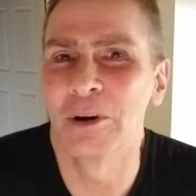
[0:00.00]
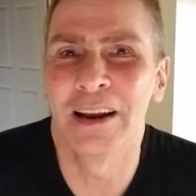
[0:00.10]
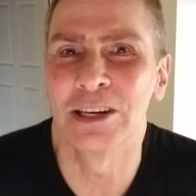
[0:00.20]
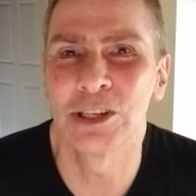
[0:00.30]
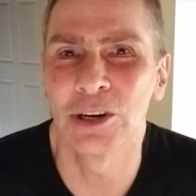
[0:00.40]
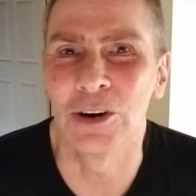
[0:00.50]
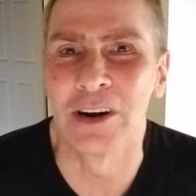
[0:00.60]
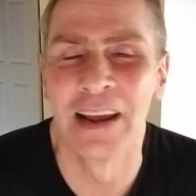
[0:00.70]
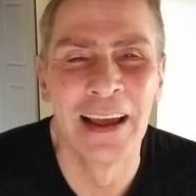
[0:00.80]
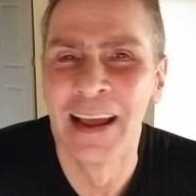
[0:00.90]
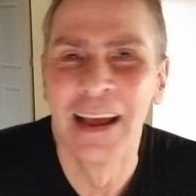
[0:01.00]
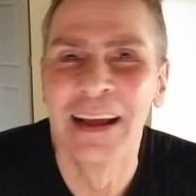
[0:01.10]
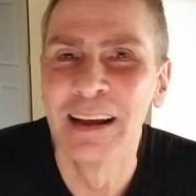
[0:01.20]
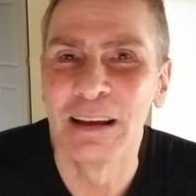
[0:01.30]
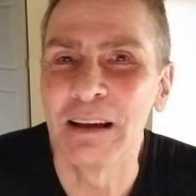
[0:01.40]
on his shirt.
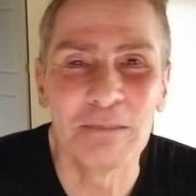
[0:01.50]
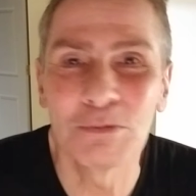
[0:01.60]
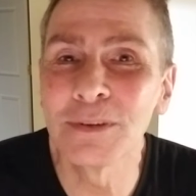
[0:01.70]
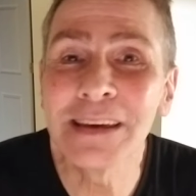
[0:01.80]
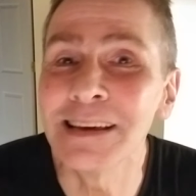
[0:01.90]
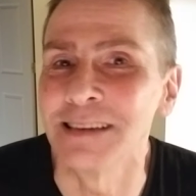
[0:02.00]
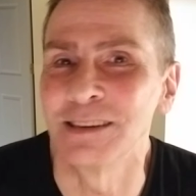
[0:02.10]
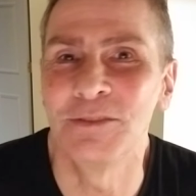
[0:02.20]
Please,